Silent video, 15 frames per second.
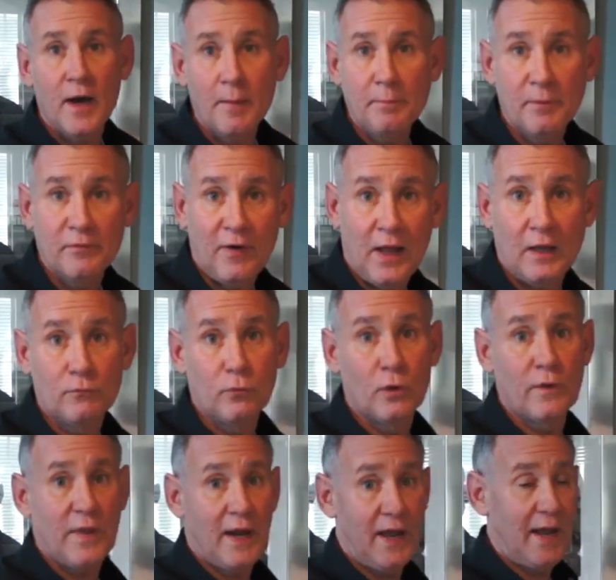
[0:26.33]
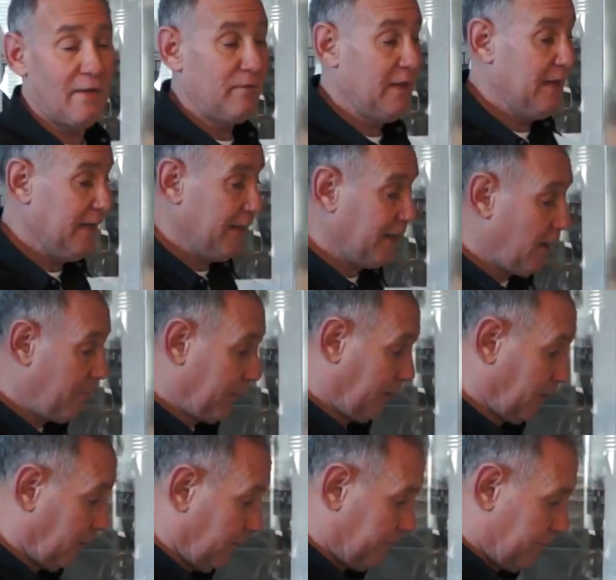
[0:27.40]
cup of olive oil that I have heating up
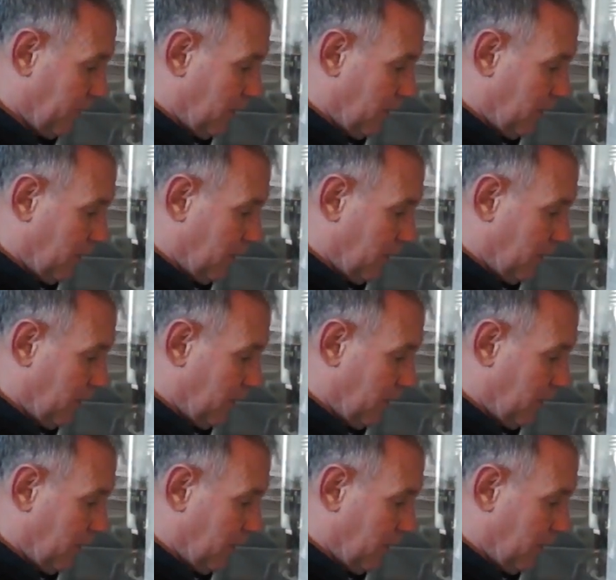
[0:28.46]
here.